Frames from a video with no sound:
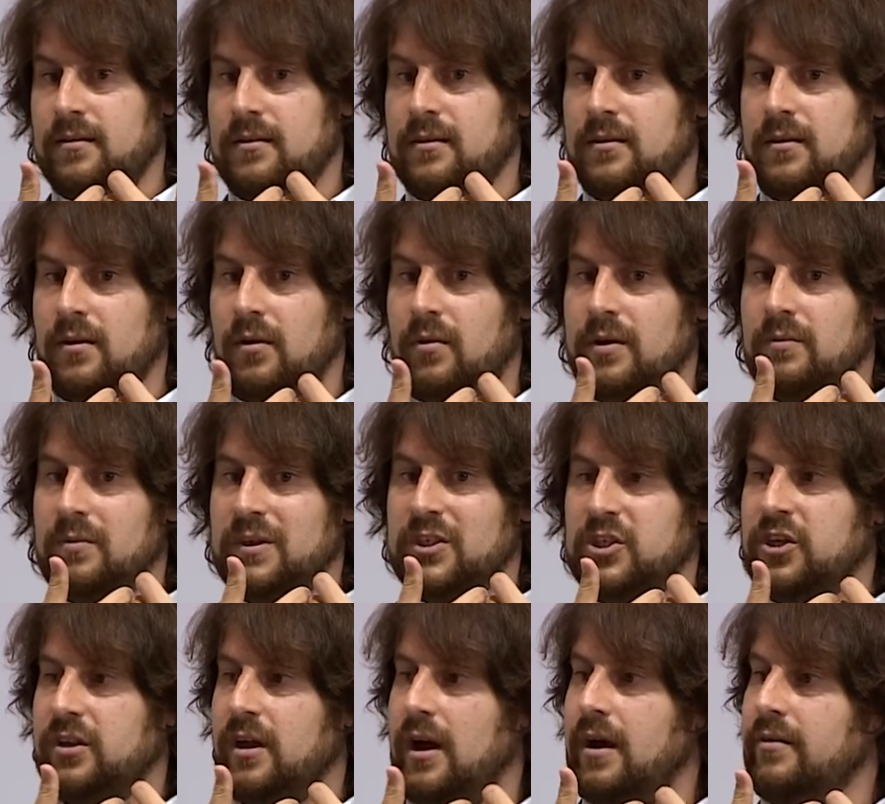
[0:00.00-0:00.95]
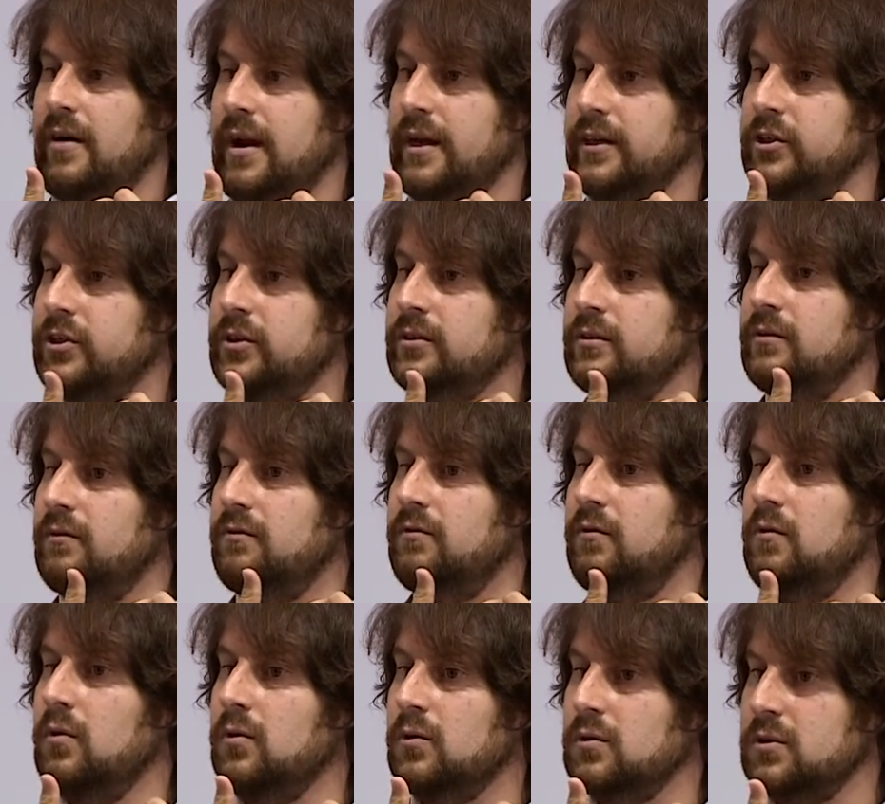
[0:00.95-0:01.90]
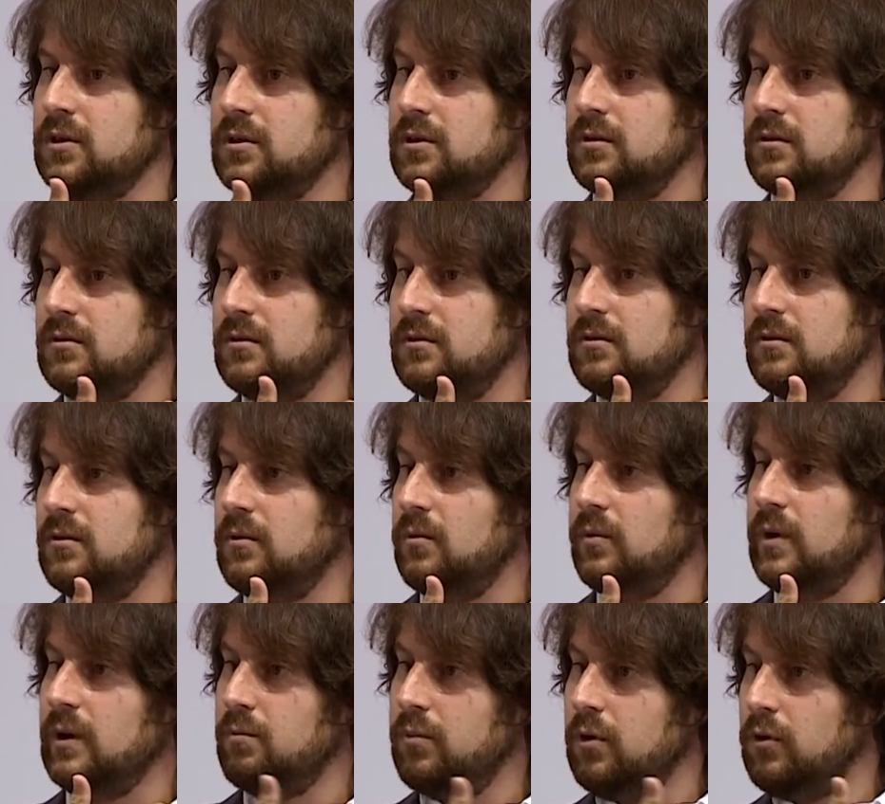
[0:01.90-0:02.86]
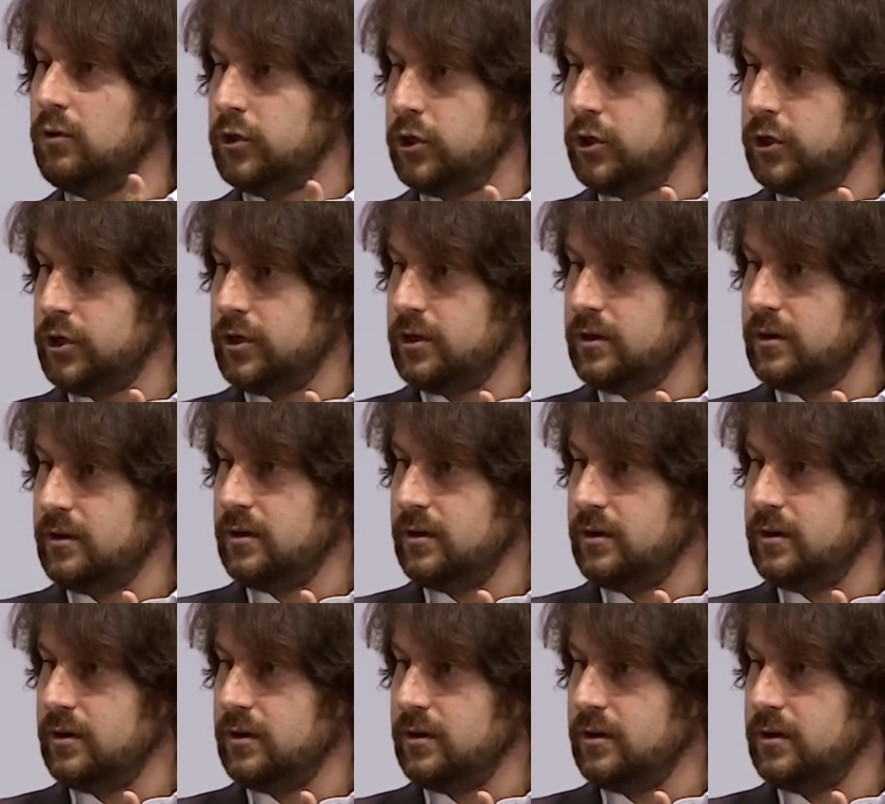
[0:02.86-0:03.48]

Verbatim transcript: you know in which direction the force will push